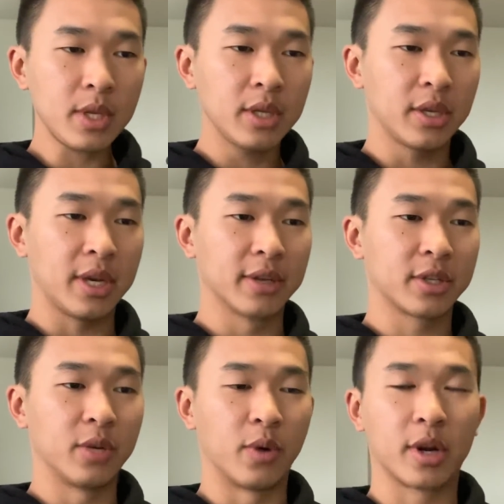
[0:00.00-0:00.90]
so here's how it's
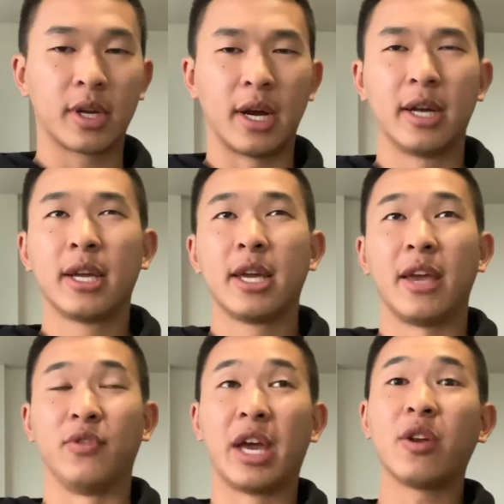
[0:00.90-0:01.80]
gonna work.
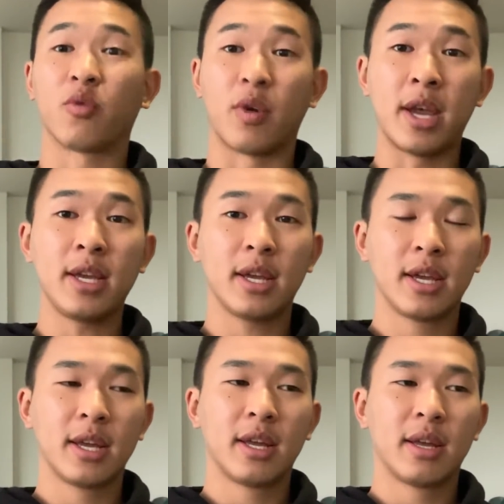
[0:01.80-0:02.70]
If you get it right,
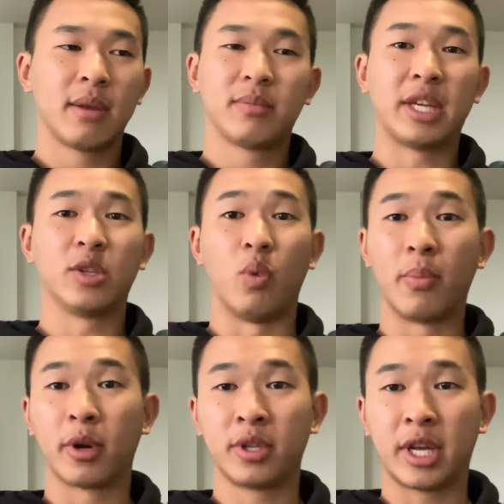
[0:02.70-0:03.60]
say this
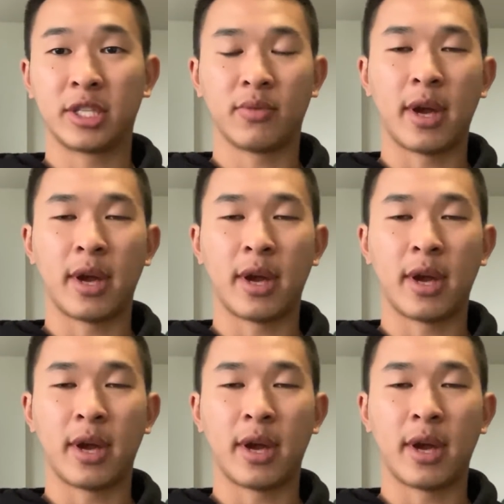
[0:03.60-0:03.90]
one person gets it